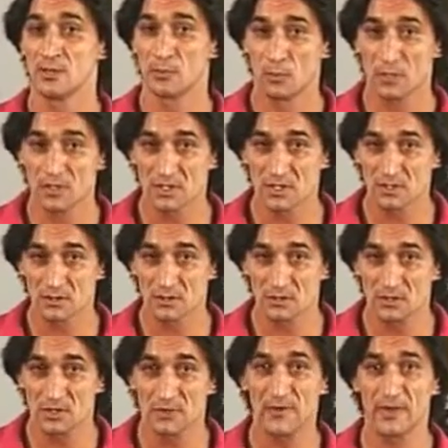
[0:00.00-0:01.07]
wants to
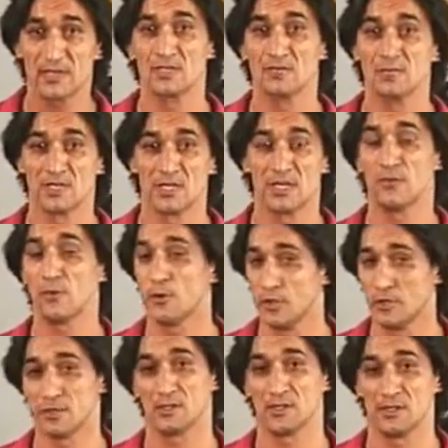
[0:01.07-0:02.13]
defend himself or
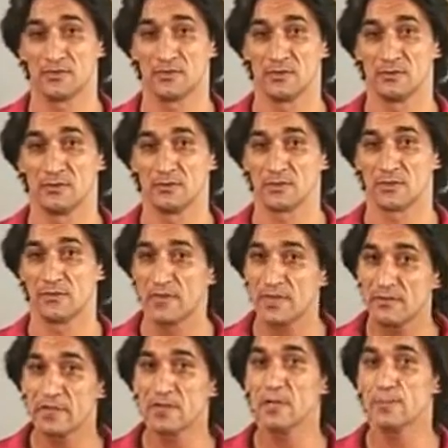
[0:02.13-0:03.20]
herself. So very,
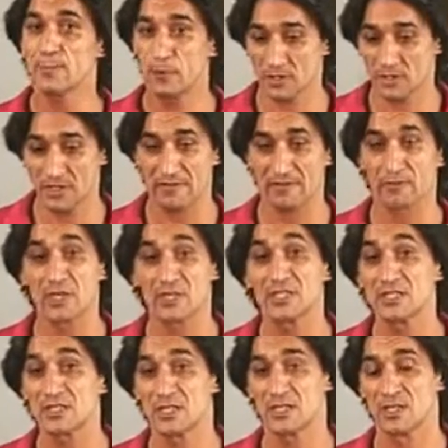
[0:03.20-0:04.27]
very important to have a
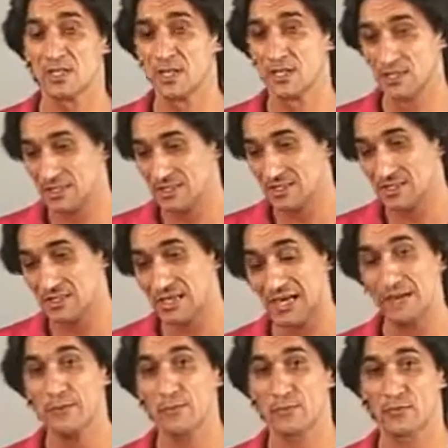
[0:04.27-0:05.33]
realistic
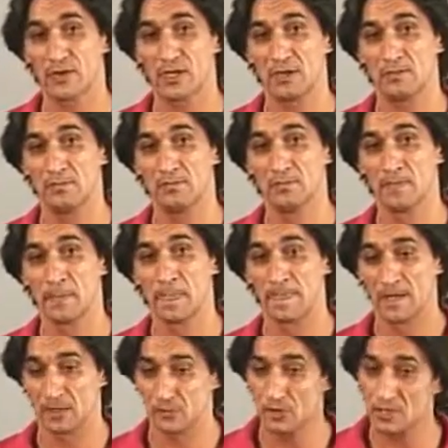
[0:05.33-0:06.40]
time frame,
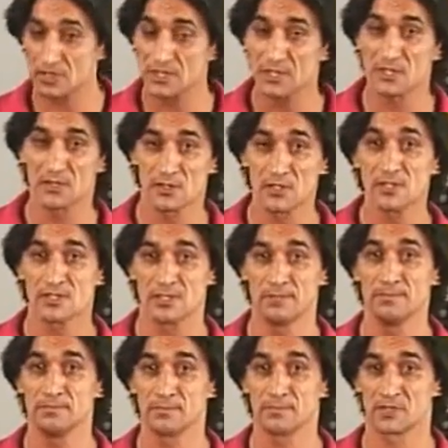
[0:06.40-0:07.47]
a realistic
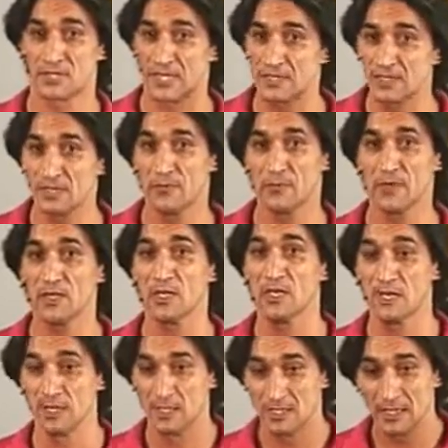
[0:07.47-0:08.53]
system, scientific,
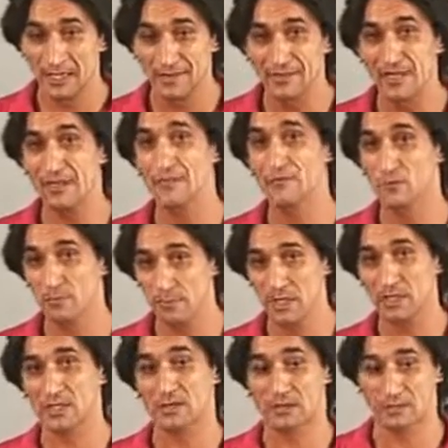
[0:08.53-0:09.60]
enough to
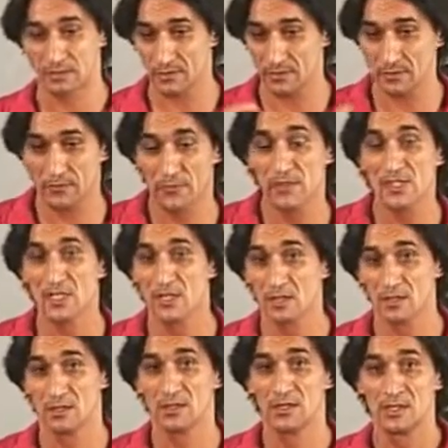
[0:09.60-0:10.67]
make the
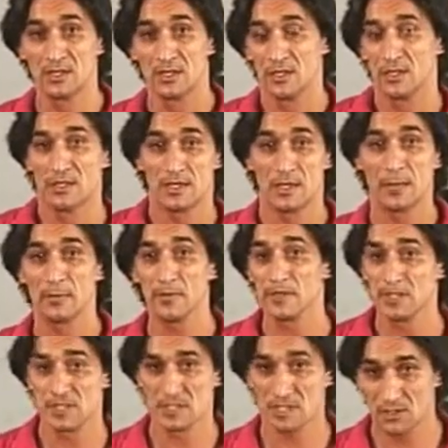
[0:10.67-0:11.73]
physical
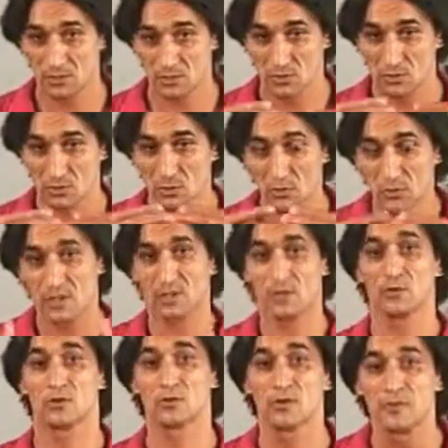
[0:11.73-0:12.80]
abilities to use it
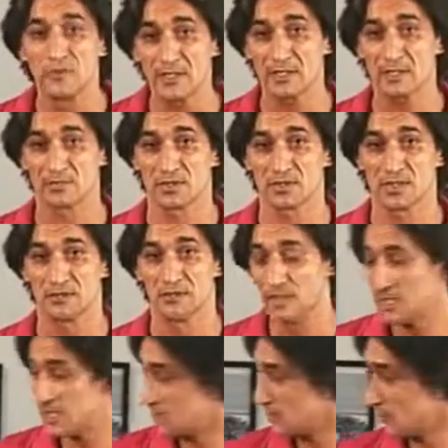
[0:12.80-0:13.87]
to defend himself.
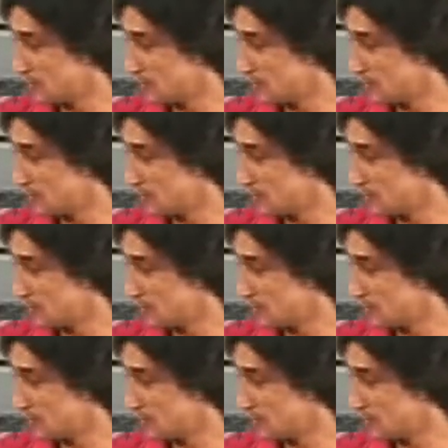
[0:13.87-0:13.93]
So